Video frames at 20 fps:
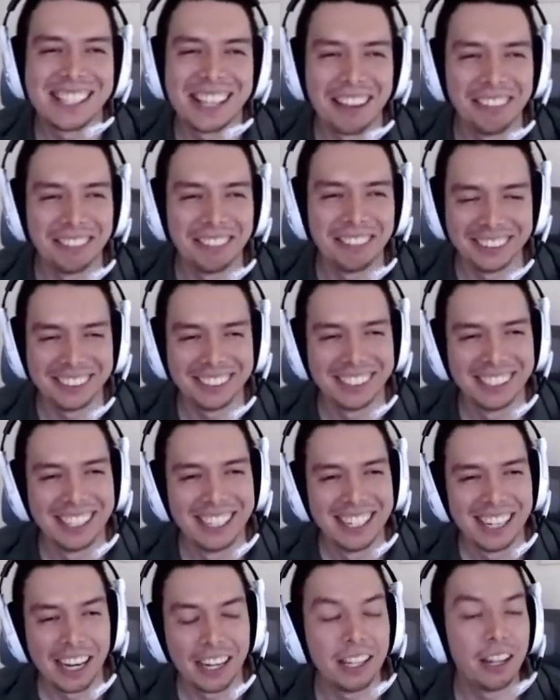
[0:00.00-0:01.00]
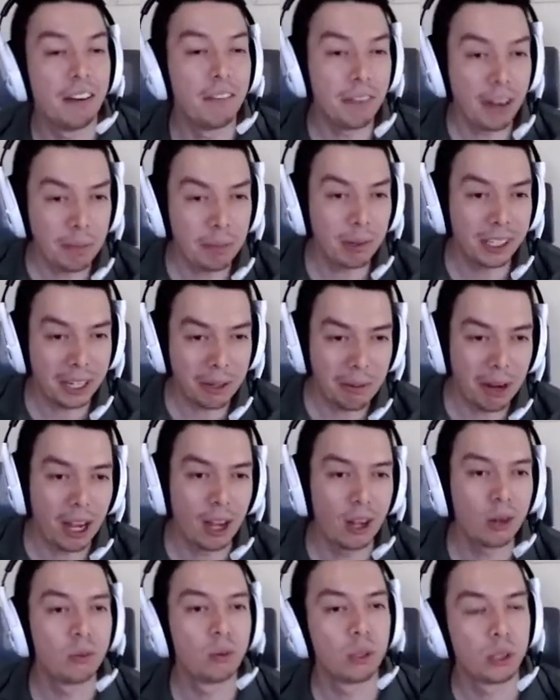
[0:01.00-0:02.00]
heaven. And then Vapor came
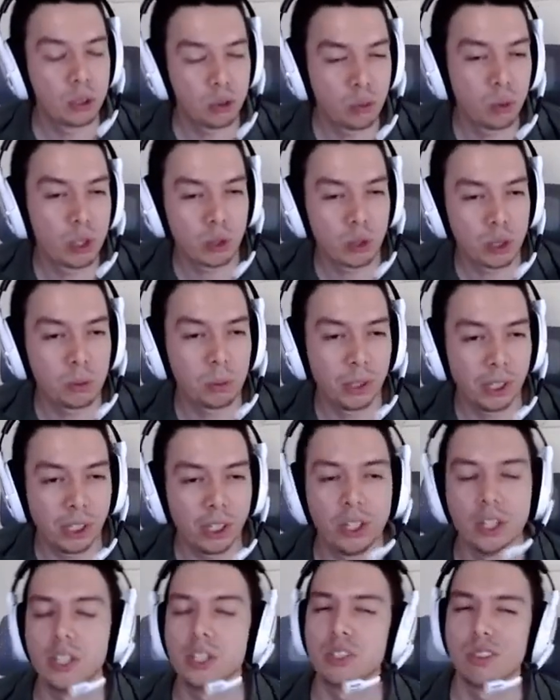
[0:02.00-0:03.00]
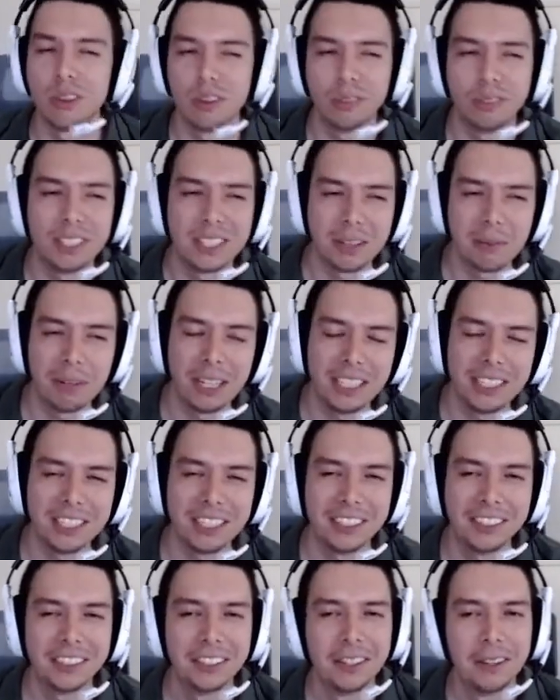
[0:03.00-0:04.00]
out, which was pretty good. Swift is
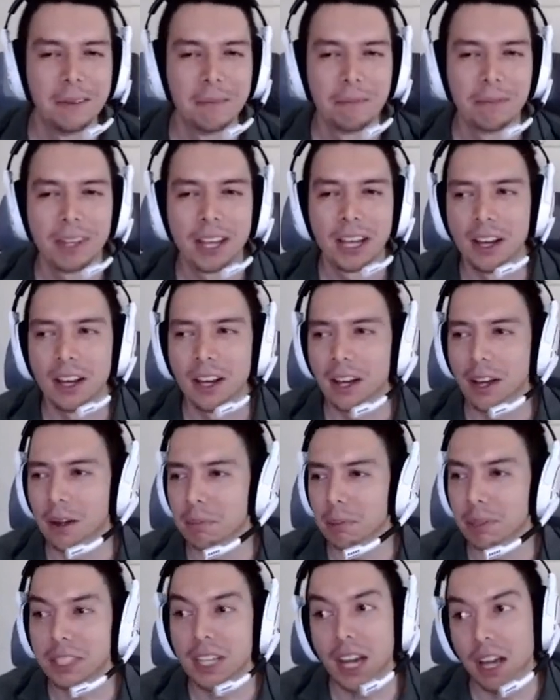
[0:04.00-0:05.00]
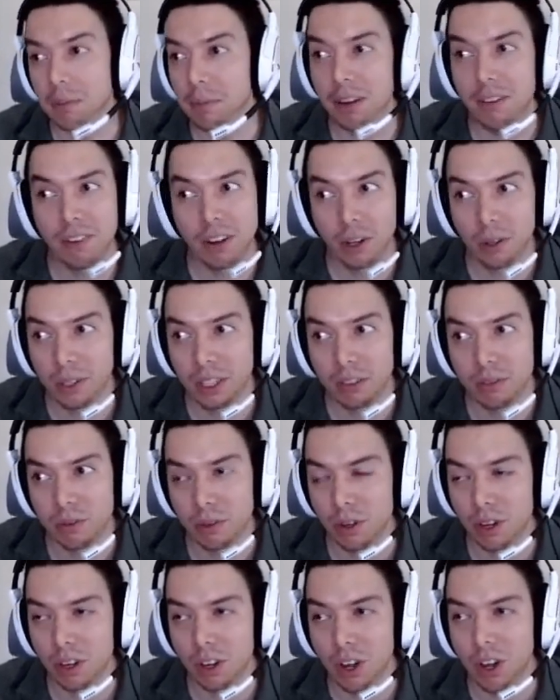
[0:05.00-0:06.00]
amazing. But yeah, I've been following it
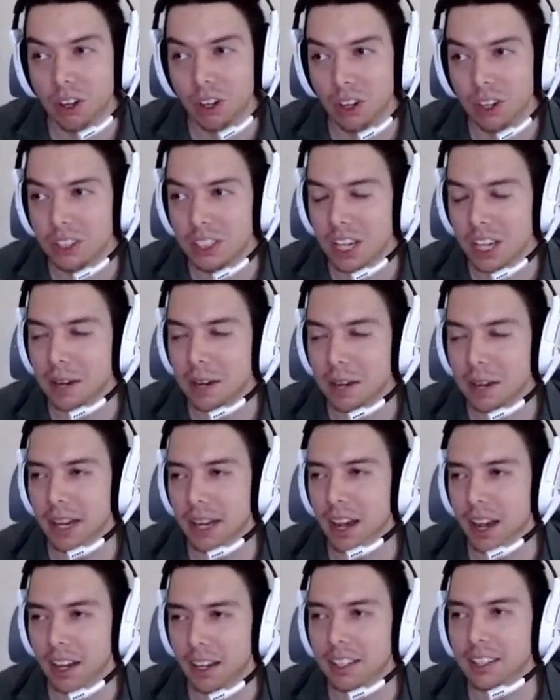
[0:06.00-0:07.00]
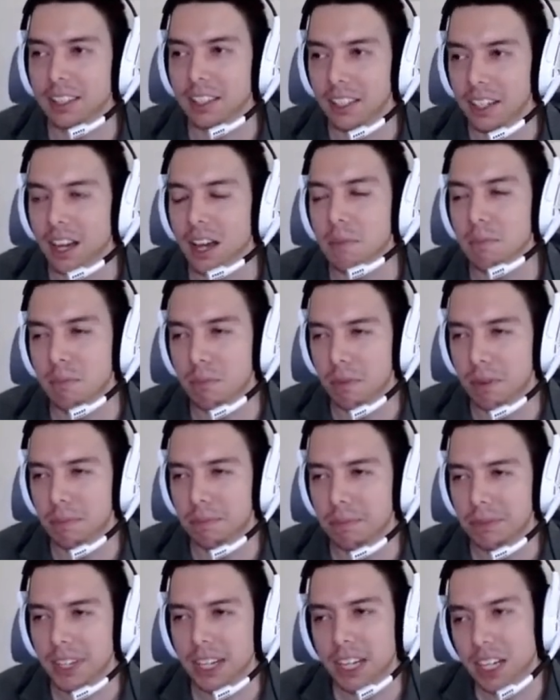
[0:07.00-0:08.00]
for a long, long time, and I think
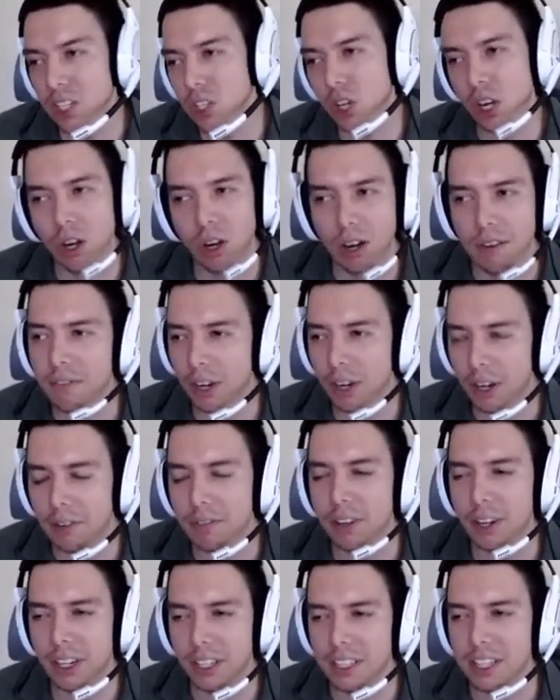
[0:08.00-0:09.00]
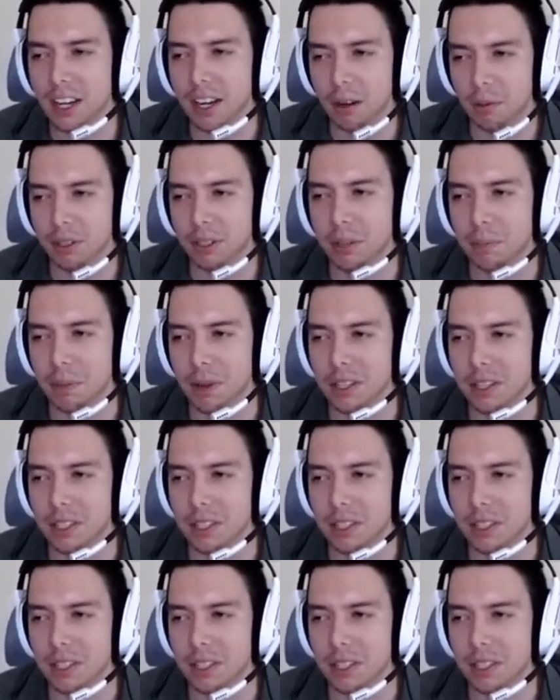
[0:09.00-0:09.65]
in general, I'm very, very excited about the